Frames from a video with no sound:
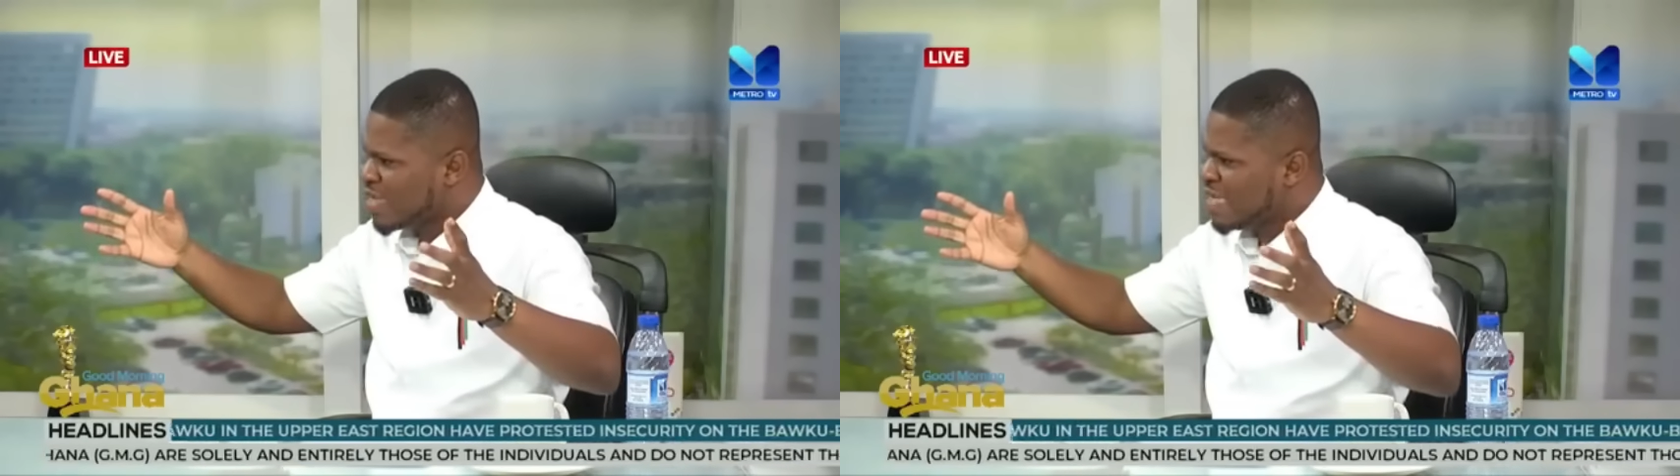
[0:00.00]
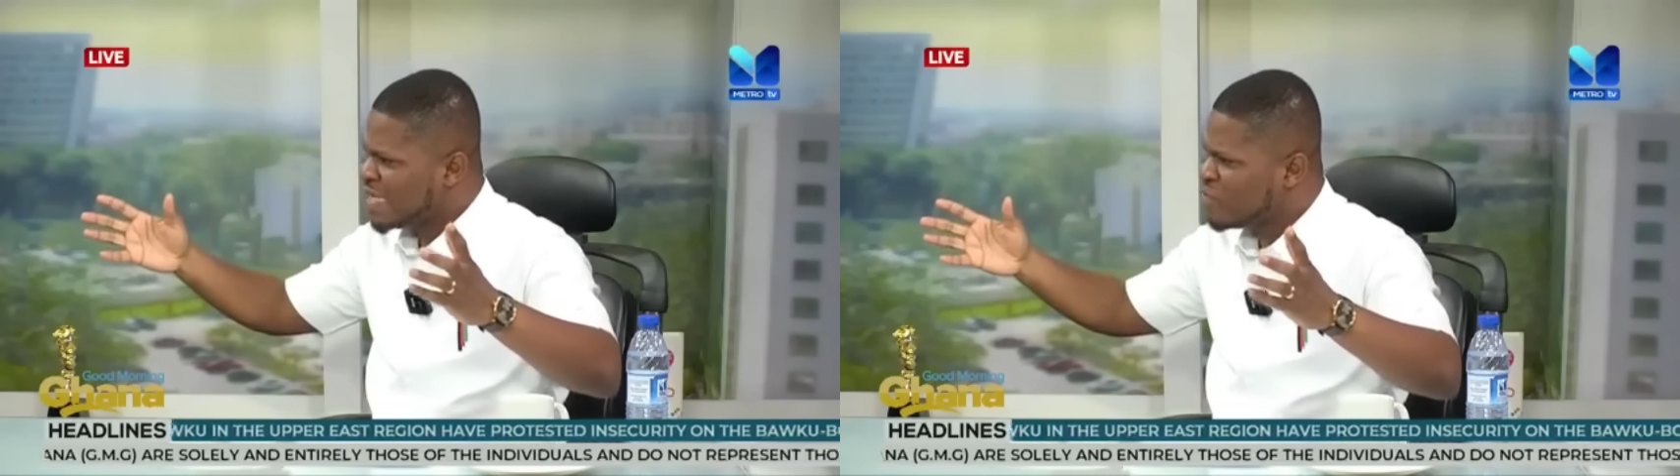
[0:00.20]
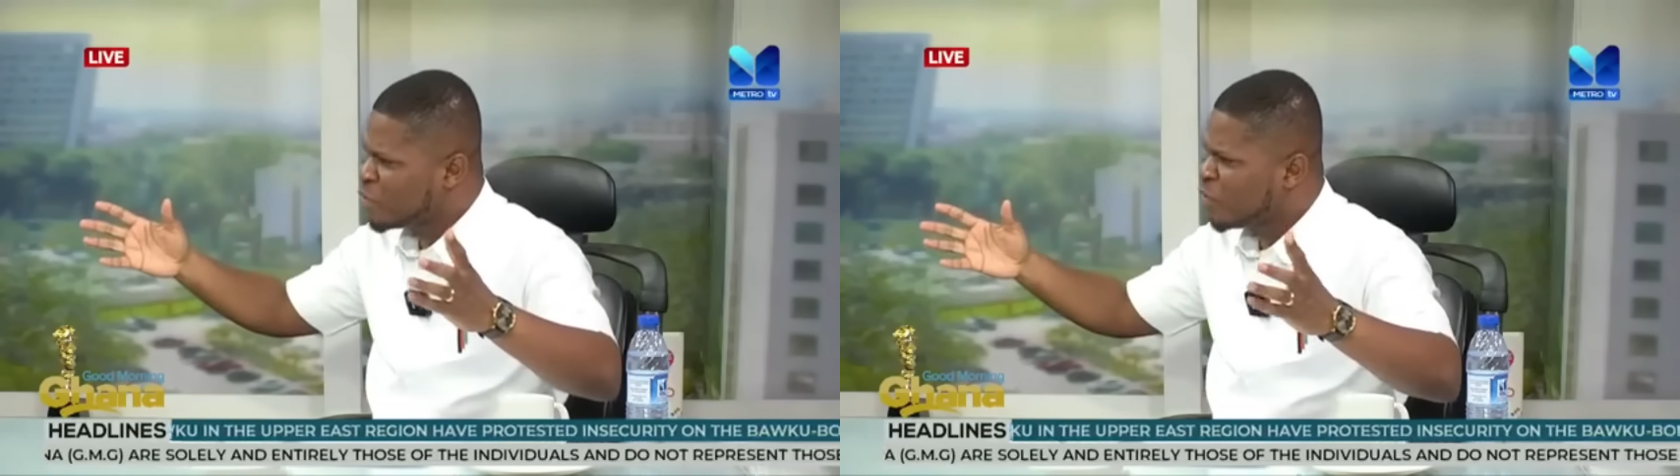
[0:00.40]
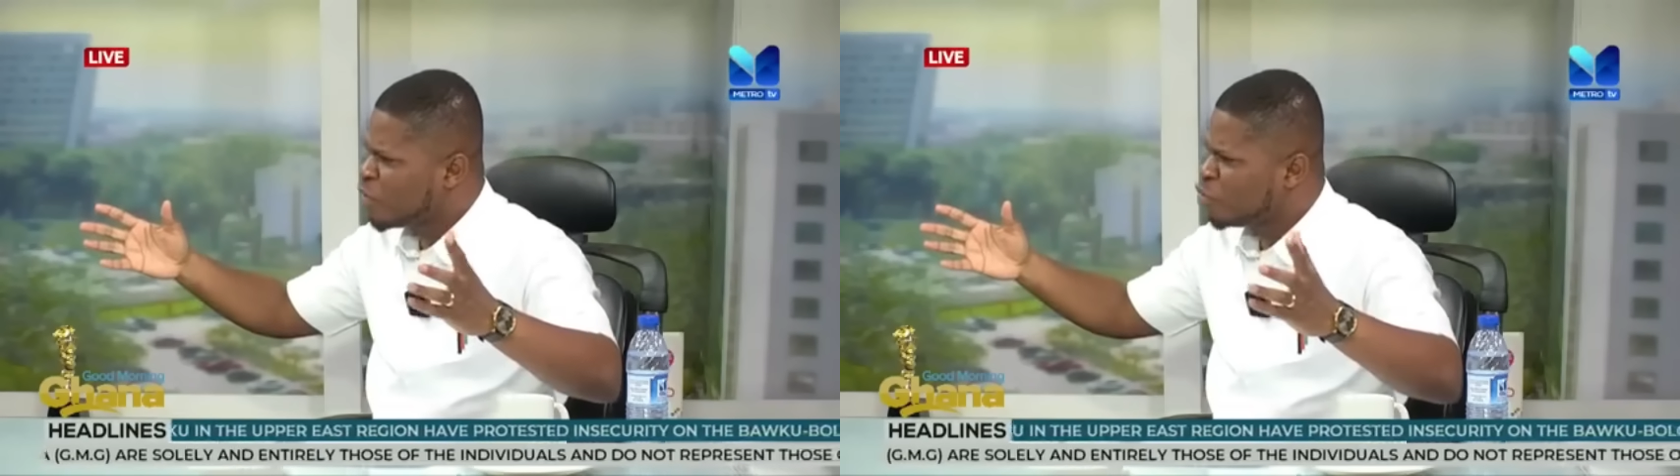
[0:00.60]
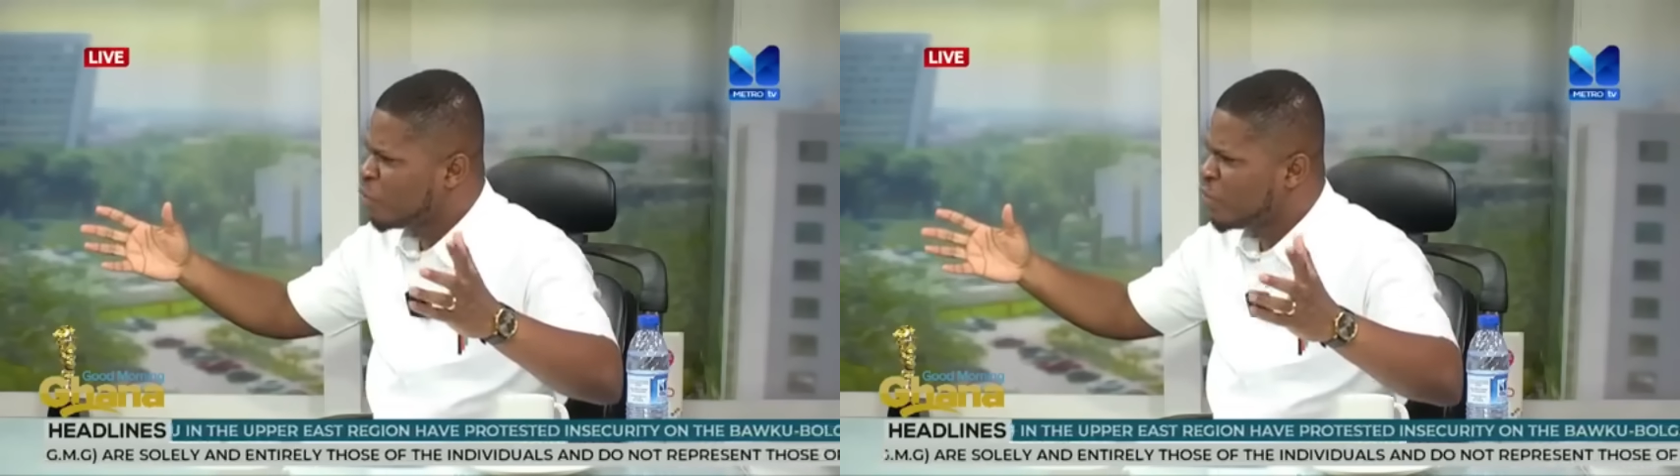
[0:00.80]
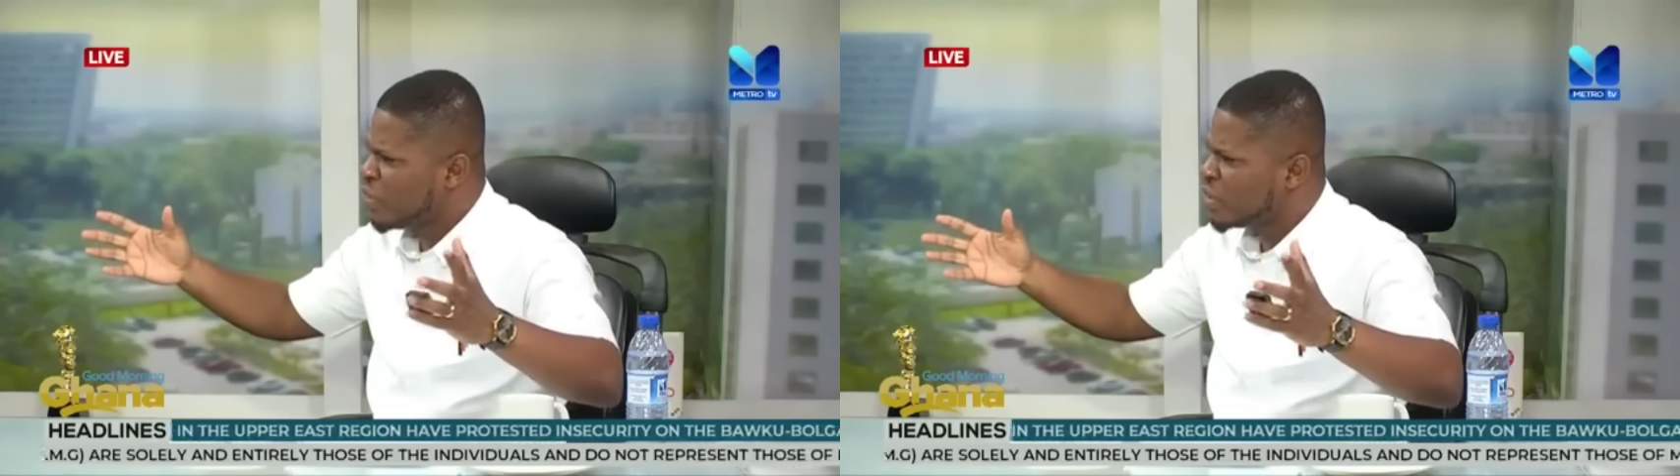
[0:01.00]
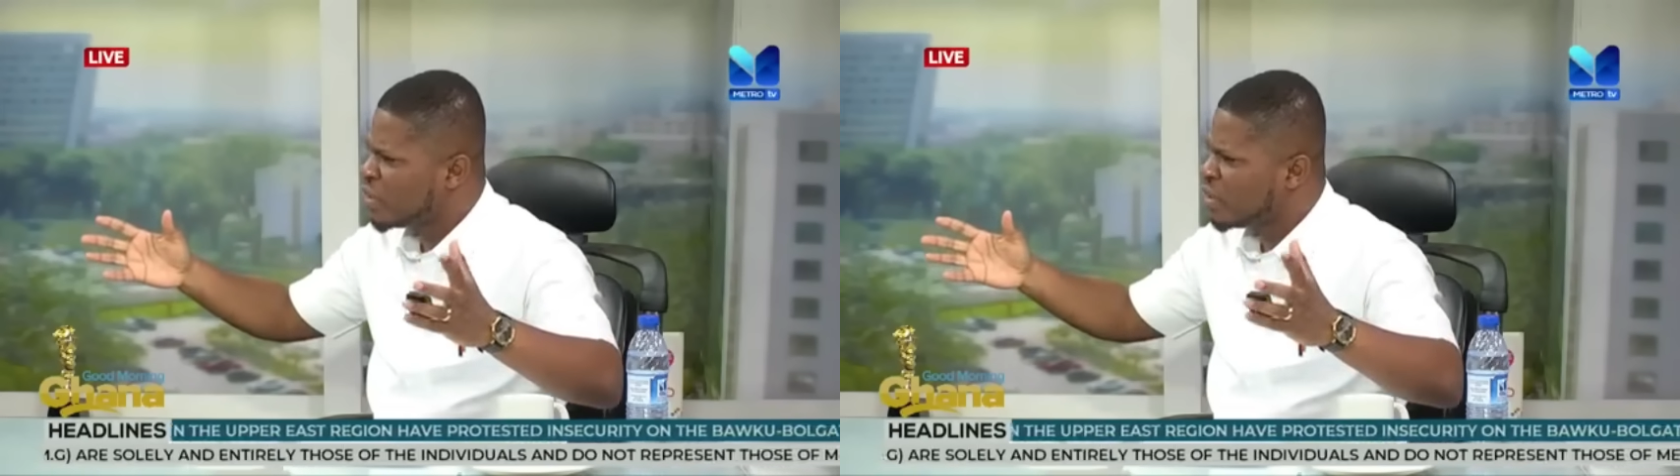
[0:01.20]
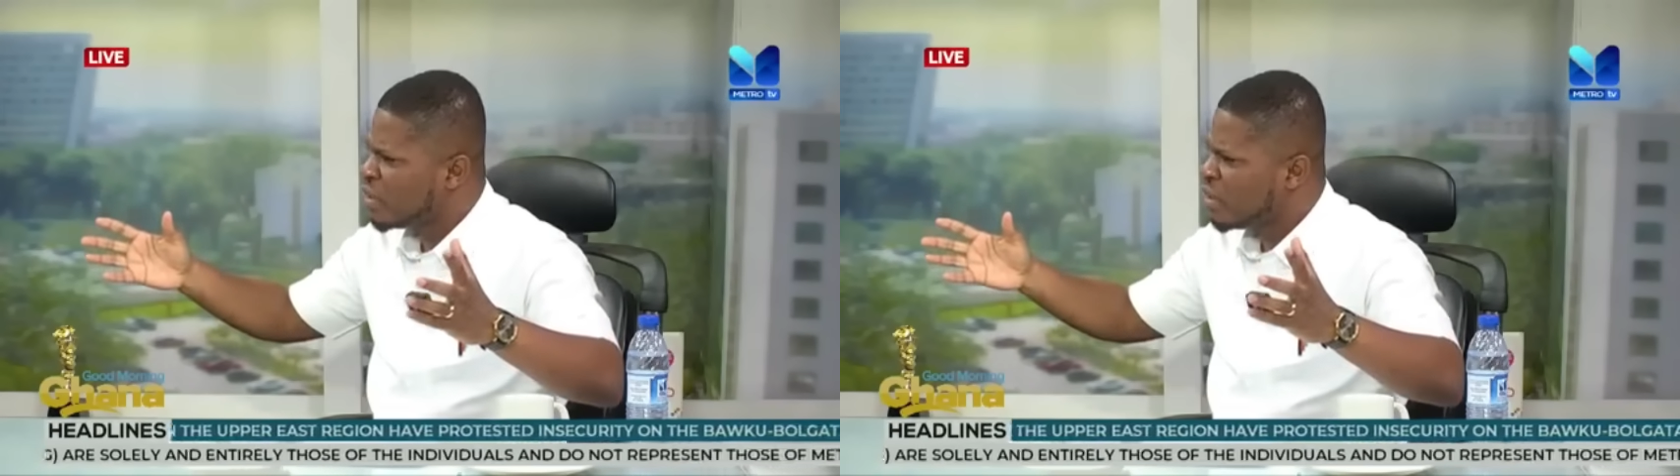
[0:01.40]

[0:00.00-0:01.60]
in terms of job creation.